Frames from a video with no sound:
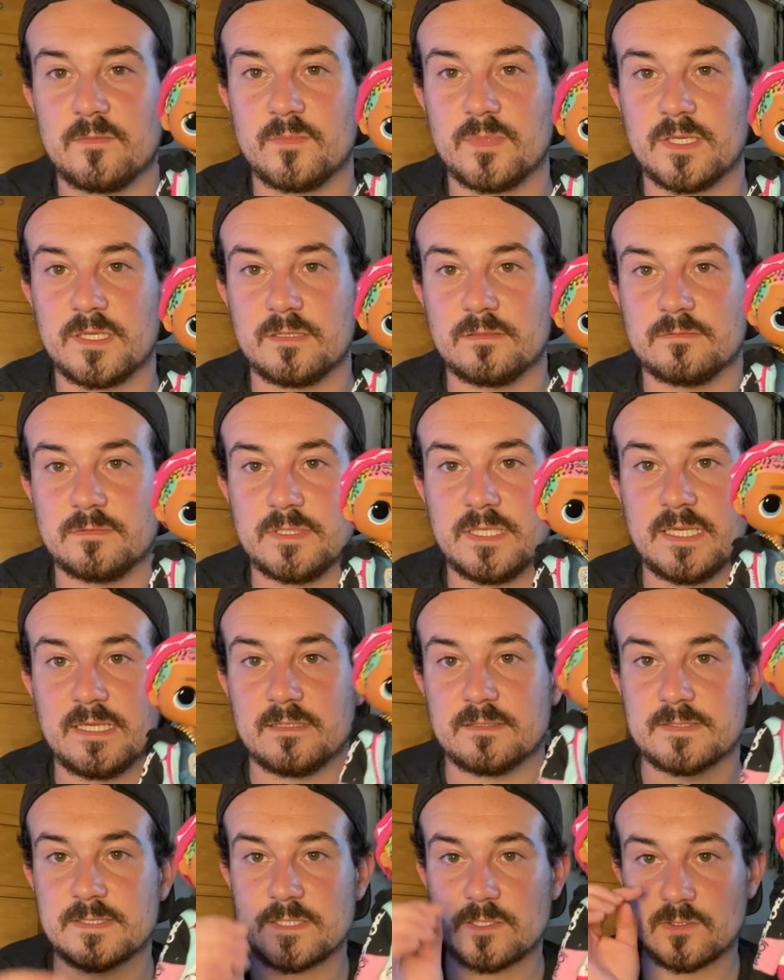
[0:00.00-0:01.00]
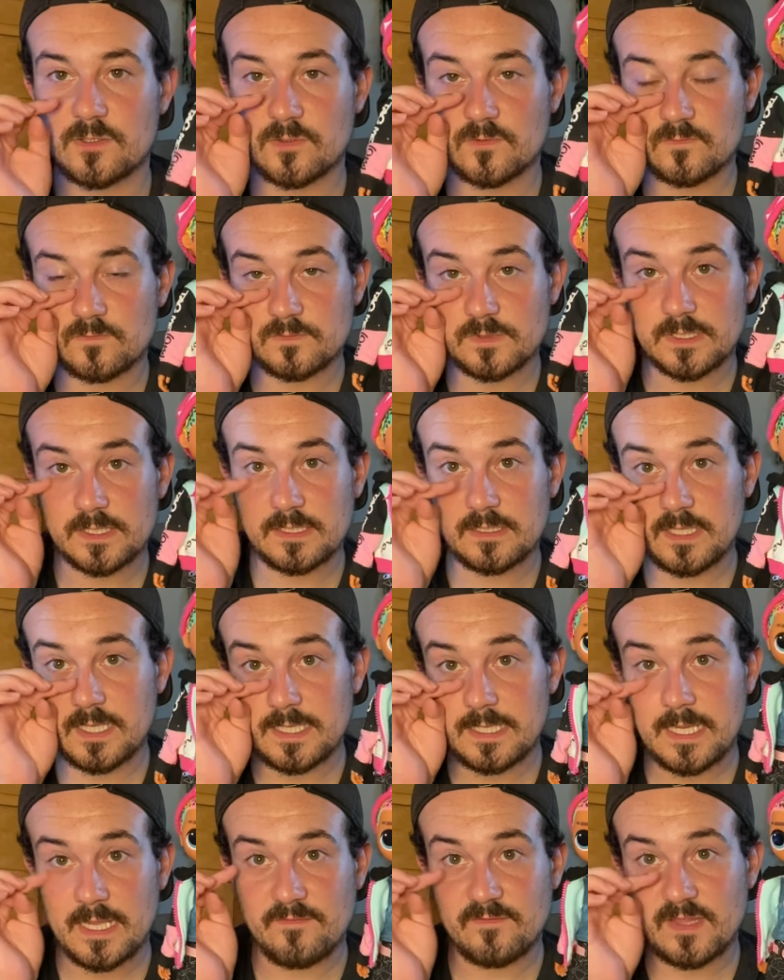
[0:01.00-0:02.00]
But yeah, still don't really
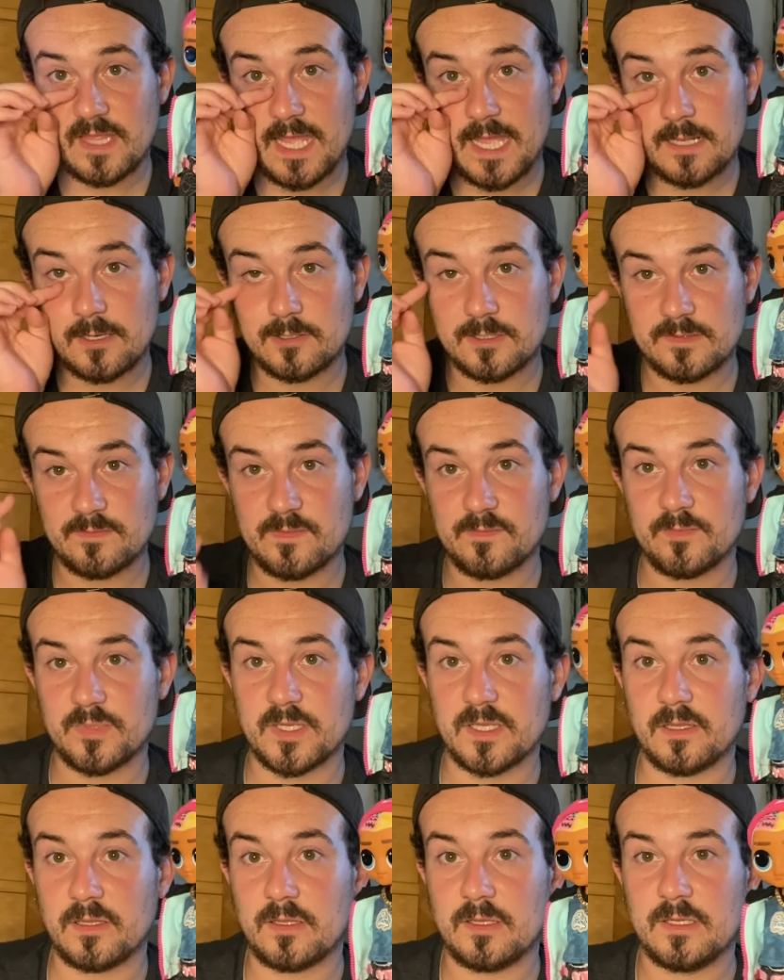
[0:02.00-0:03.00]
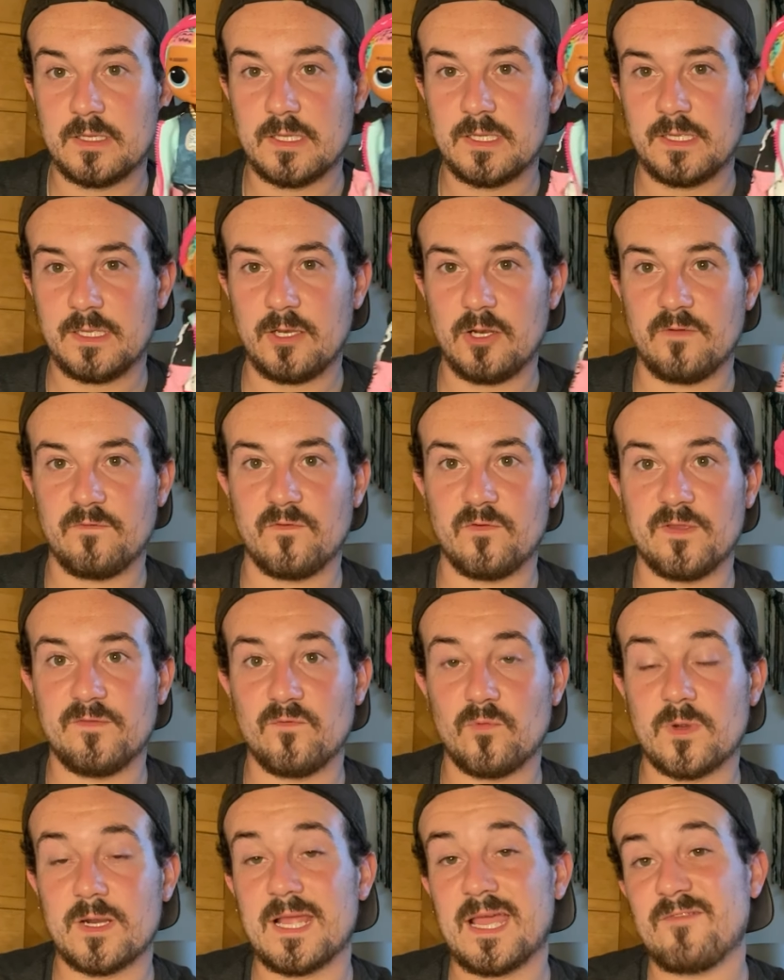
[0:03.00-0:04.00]
like having the hat on him, but you know, if you even
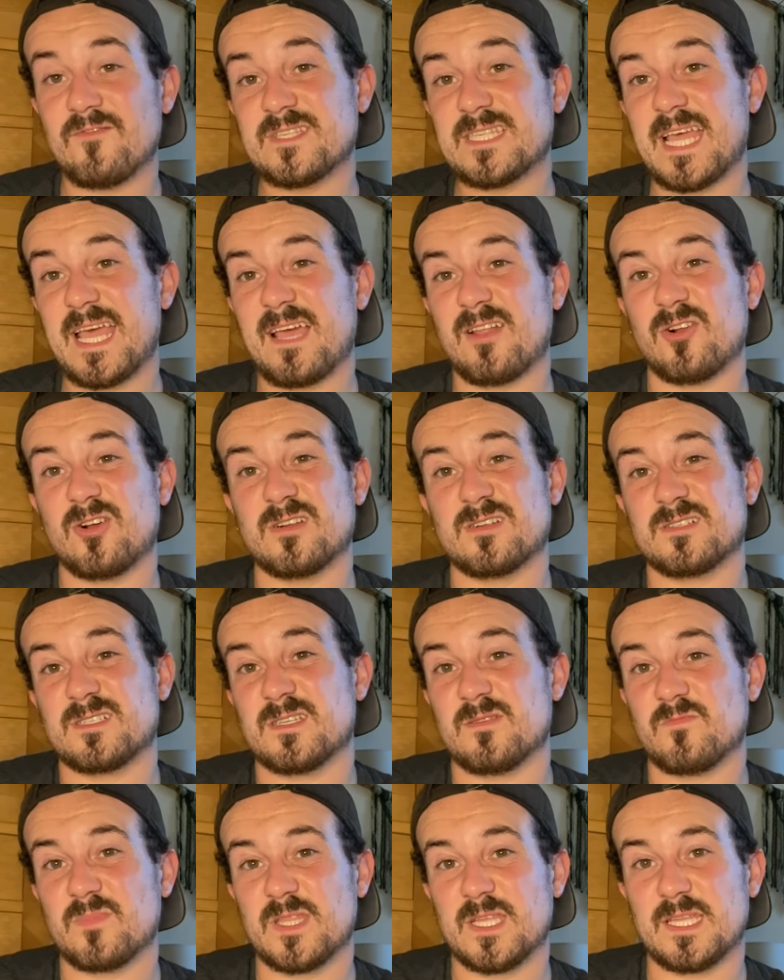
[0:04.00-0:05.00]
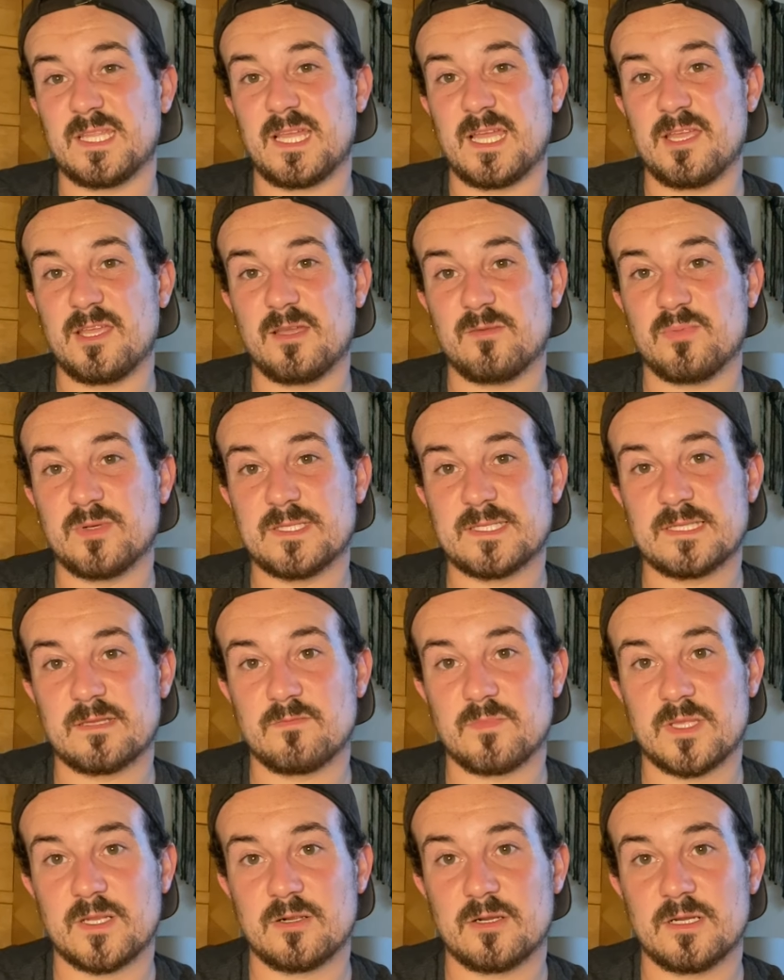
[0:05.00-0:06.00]
want to have his hat on or something like that, you can put
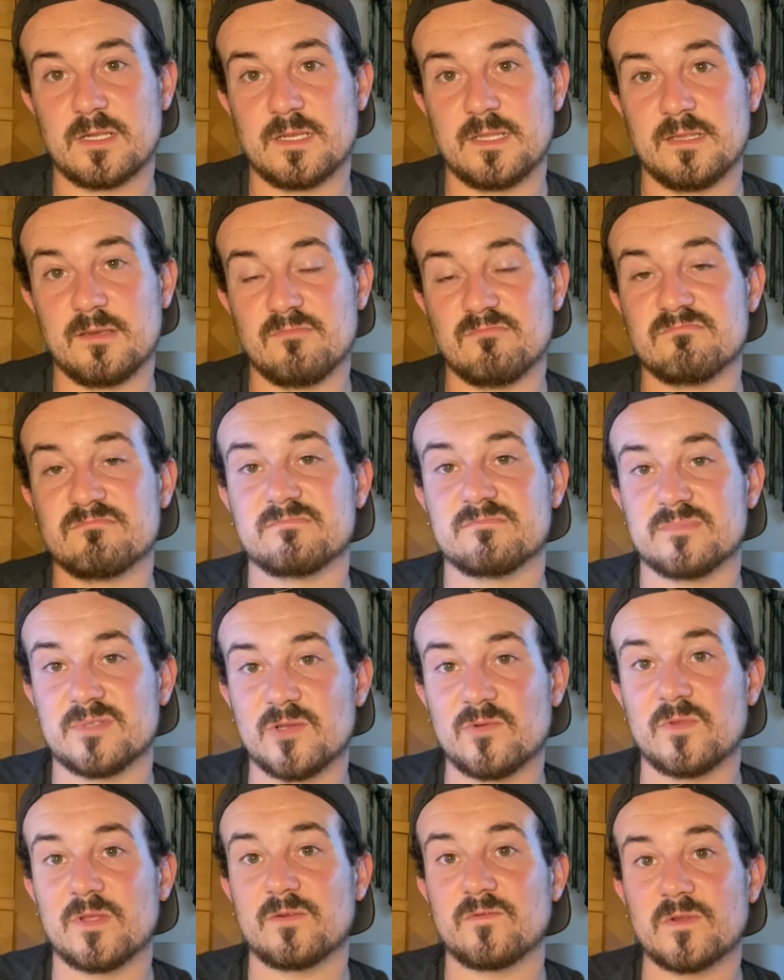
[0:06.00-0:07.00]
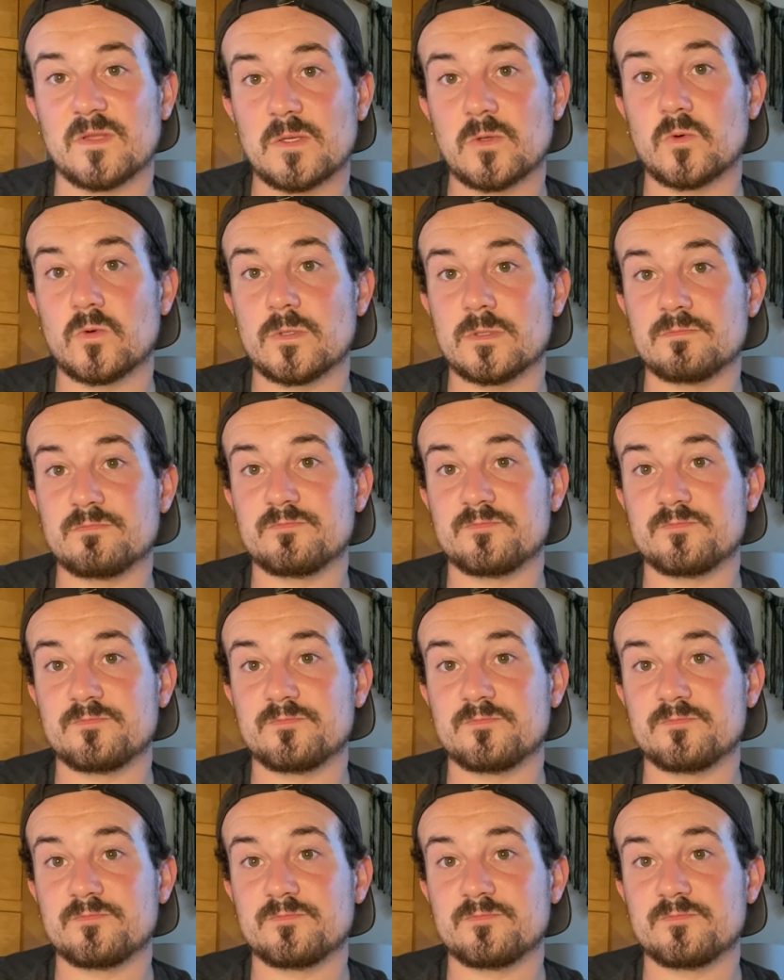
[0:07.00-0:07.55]
something on and it would look really cool.